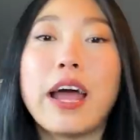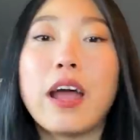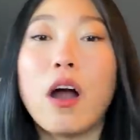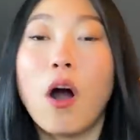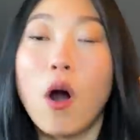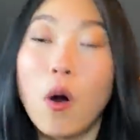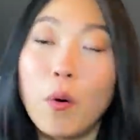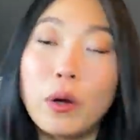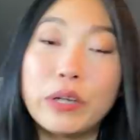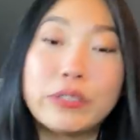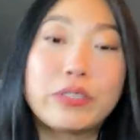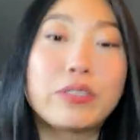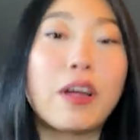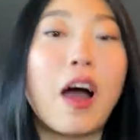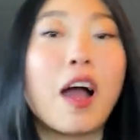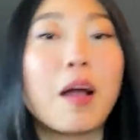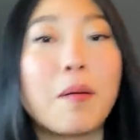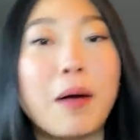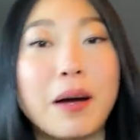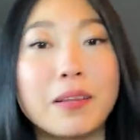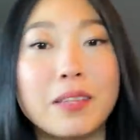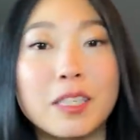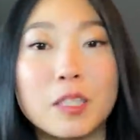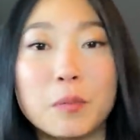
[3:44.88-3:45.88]
I always talk
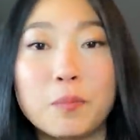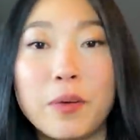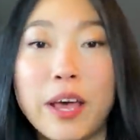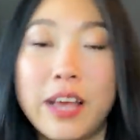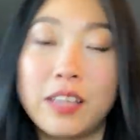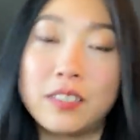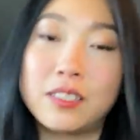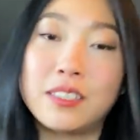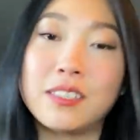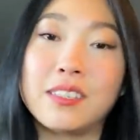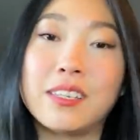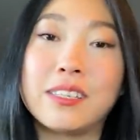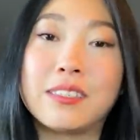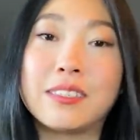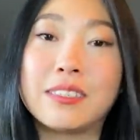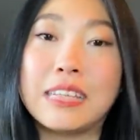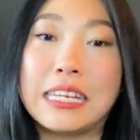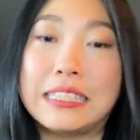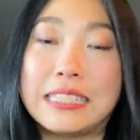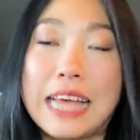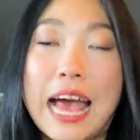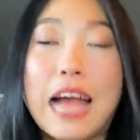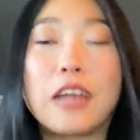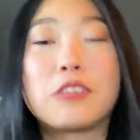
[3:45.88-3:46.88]
about this place because it's,
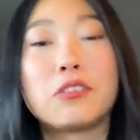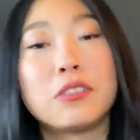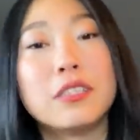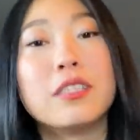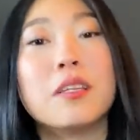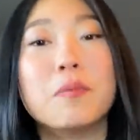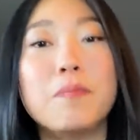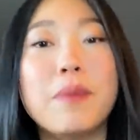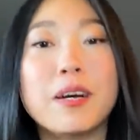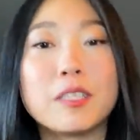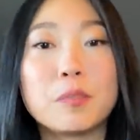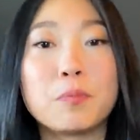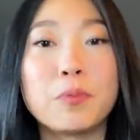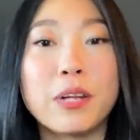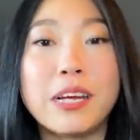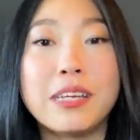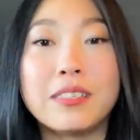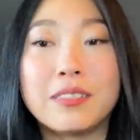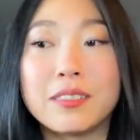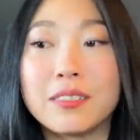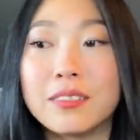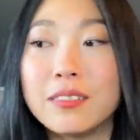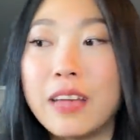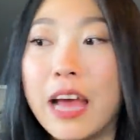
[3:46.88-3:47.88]
it's actually the best
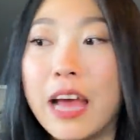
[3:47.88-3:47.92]
place